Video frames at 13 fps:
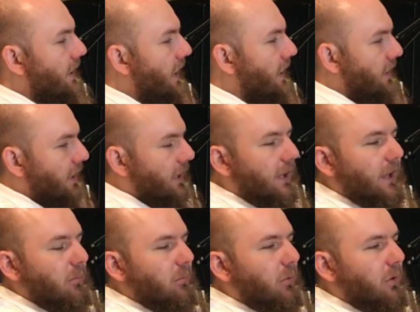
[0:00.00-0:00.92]
in a
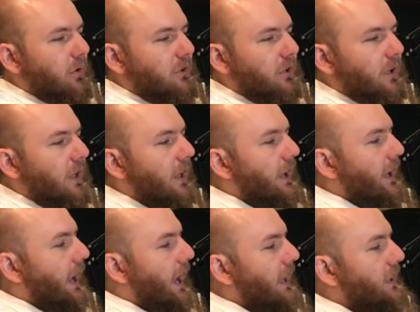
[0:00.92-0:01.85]
clay pot.
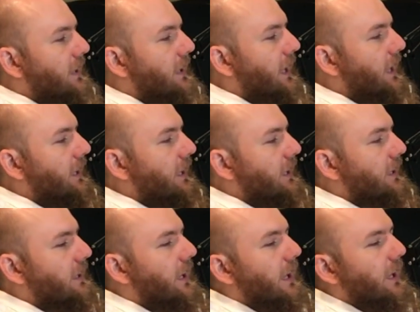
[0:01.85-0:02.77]
And then
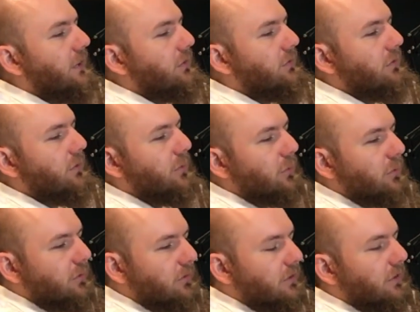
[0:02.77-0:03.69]
they
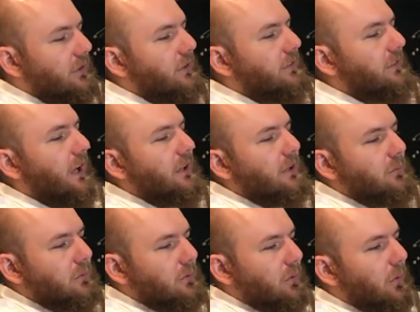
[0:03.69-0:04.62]
infused the
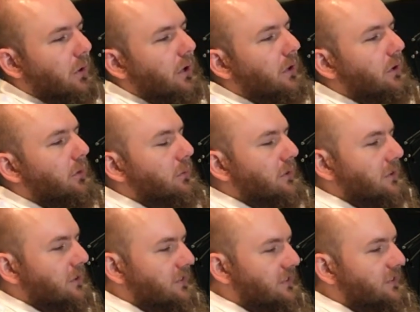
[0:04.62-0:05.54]
sandalwood oil with
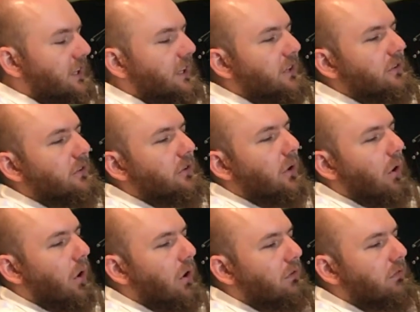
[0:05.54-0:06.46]
the scent
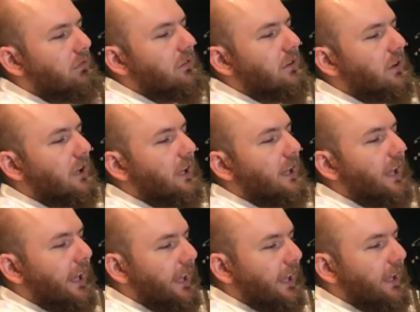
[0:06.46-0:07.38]
of
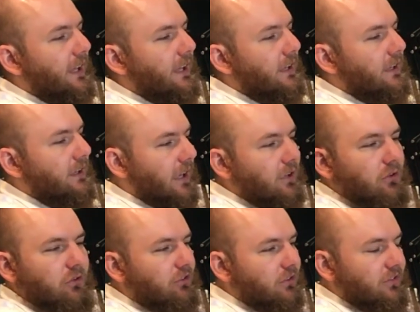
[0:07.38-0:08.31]
clay. Can
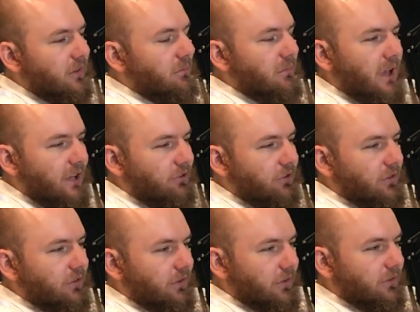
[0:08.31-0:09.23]
you just
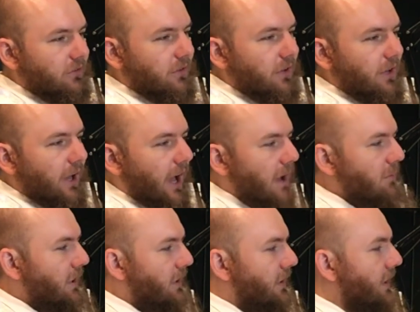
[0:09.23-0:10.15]
imagine this? I
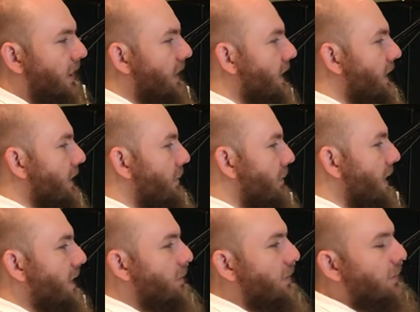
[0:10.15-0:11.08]
mean,
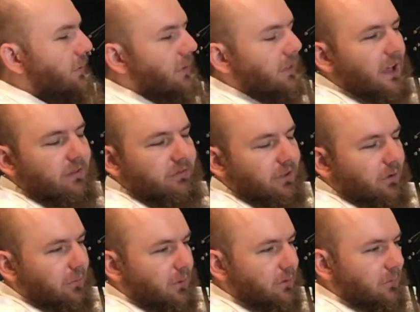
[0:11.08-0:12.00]
many people
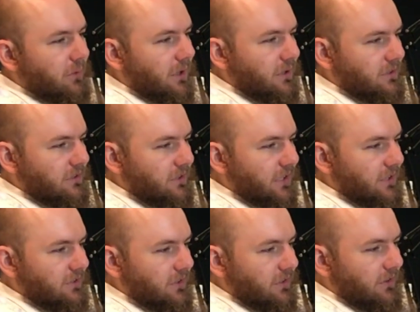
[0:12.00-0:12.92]
laughing when we are
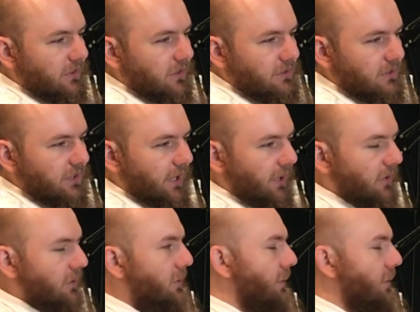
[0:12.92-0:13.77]
discussing things like,